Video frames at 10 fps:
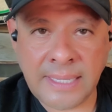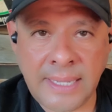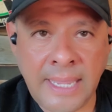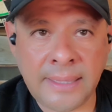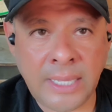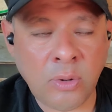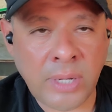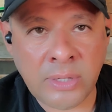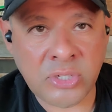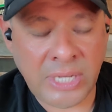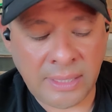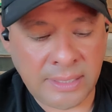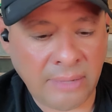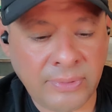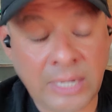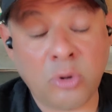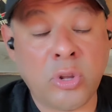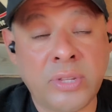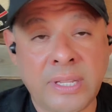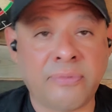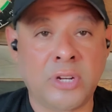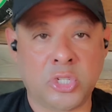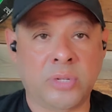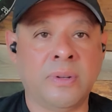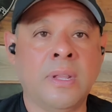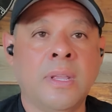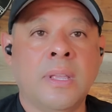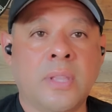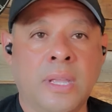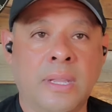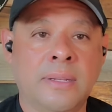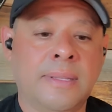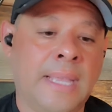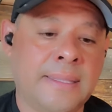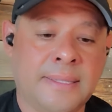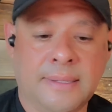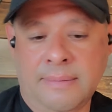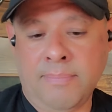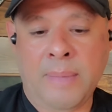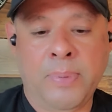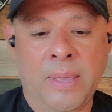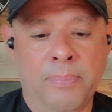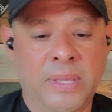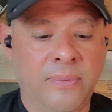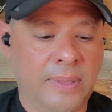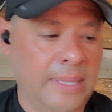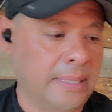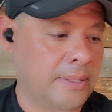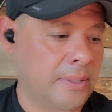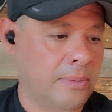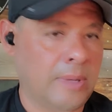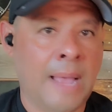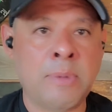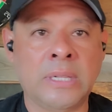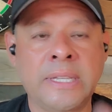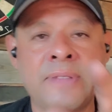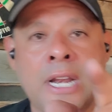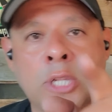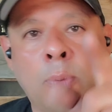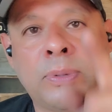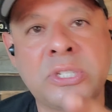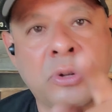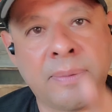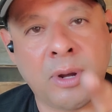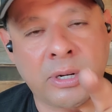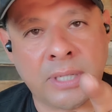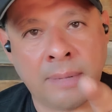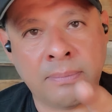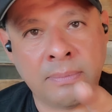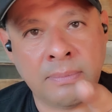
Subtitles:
They don't understand they don't know the definition, and that's my pet peeve on that. So I'm going to leave that alone. Please don't give me a hard time.